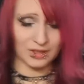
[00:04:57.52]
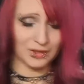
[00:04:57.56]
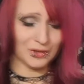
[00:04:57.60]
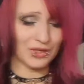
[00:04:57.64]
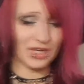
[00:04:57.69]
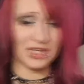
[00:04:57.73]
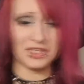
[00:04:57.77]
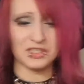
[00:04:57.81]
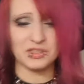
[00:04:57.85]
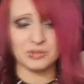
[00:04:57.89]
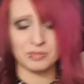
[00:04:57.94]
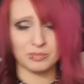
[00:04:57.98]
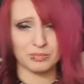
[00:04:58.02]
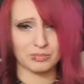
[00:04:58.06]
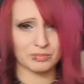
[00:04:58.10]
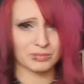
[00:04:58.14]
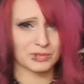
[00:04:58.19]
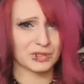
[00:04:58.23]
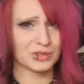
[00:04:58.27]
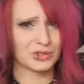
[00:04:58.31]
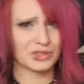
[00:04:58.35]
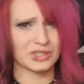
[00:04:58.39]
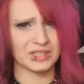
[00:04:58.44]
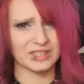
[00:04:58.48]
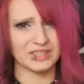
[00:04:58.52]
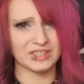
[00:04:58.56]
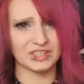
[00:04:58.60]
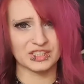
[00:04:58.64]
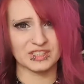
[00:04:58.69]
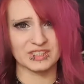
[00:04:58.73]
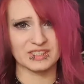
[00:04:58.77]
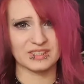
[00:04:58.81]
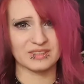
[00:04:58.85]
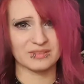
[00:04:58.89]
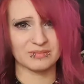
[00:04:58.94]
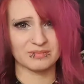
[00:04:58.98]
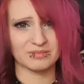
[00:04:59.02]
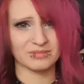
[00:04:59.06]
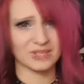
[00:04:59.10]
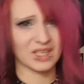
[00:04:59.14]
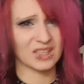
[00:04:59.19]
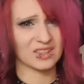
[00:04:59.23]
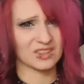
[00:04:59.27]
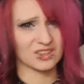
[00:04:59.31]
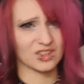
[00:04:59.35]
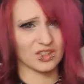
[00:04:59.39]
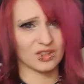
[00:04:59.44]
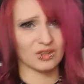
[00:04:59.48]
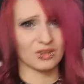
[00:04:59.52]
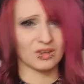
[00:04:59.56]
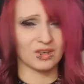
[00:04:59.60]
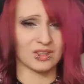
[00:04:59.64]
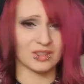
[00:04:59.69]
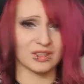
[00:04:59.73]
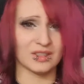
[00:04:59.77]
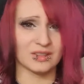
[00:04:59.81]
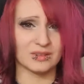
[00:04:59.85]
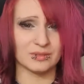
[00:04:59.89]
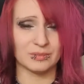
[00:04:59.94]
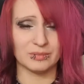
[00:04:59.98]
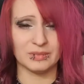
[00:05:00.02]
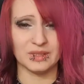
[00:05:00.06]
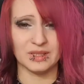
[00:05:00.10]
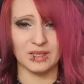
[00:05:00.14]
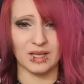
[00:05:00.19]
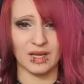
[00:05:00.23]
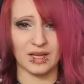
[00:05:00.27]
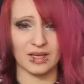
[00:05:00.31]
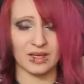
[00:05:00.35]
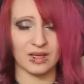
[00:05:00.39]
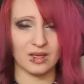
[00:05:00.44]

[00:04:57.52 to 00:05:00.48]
can't usually just not go on and be like,